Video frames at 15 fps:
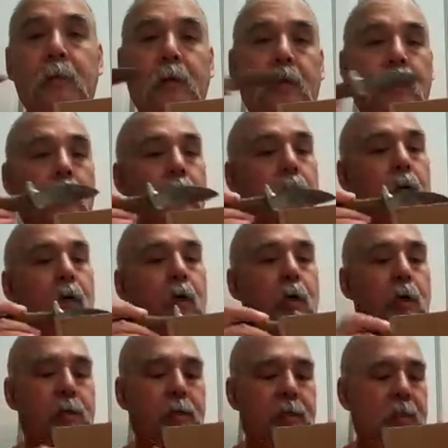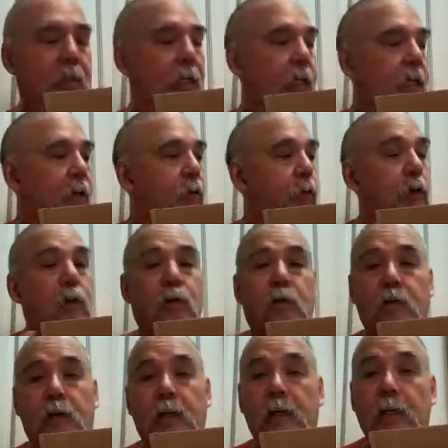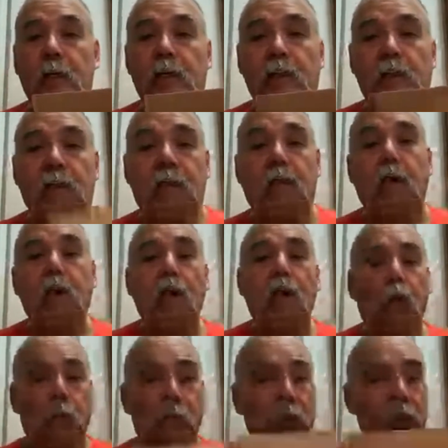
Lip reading: Let's see. We don't know the condition of it. We do know that